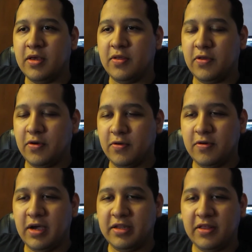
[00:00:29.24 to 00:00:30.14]

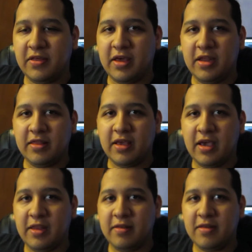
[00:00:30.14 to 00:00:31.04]
So I decided
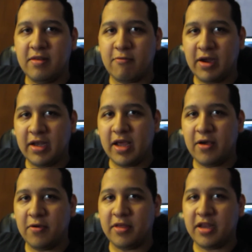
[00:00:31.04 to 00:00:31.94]
that right
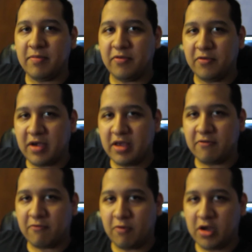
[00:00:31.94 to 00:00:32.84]
now that I'm still kind
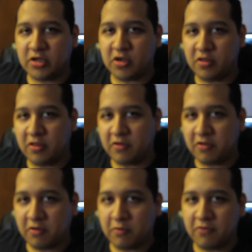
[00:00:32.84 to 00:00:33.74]
of fresh on the
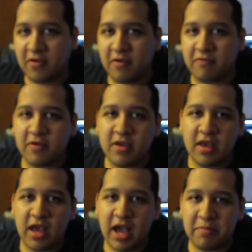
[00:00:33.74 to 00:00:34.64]
Cisco stuff,
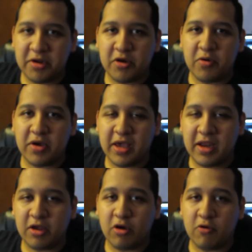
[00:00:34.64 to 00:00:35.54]
I'm going to go ahead
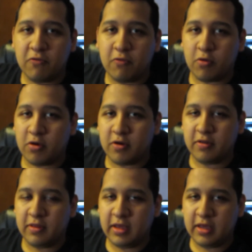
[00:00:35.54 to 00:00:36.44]
and go for
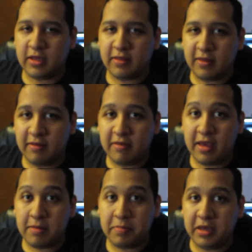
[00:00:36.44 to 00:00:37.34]
the
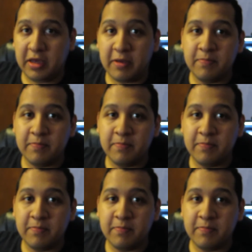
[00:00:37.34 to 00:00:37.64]
CCNP.